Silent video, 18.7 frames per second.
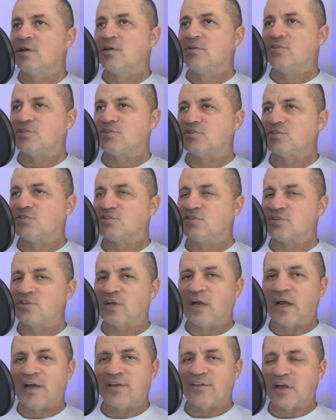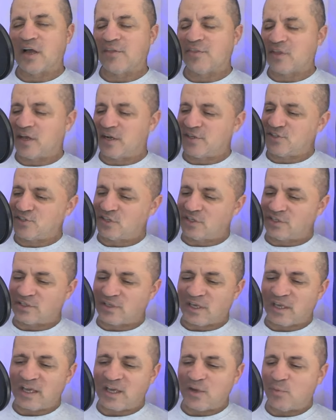Just I, I thought it should
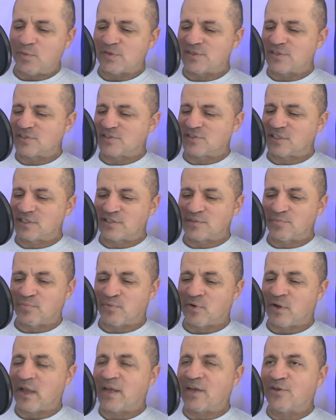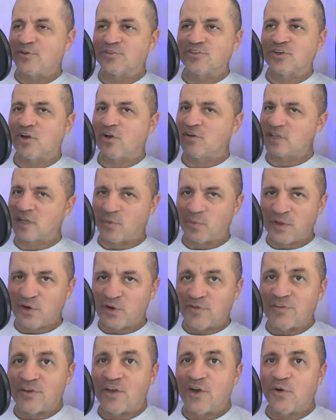have hit with just this brand new song that we
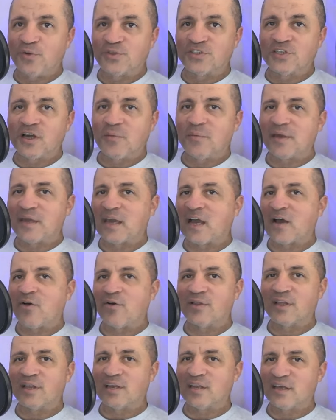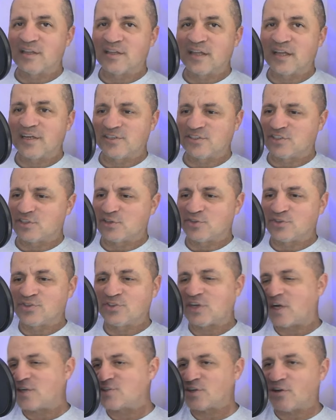don't even know who's coming out, and then then it shows
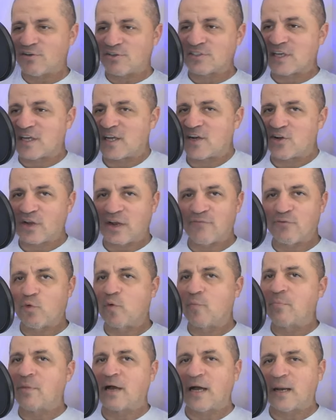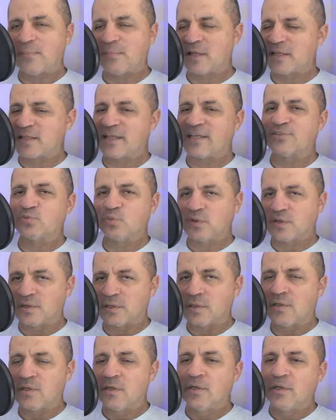Josh Alexander, everyone pop like that's what
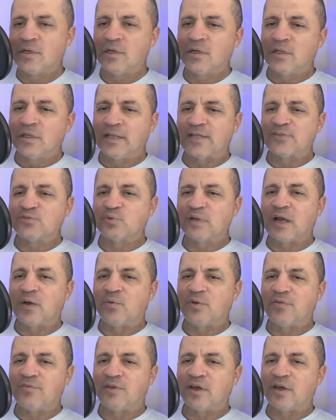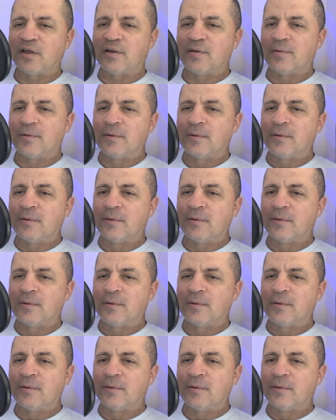that's what I would have done.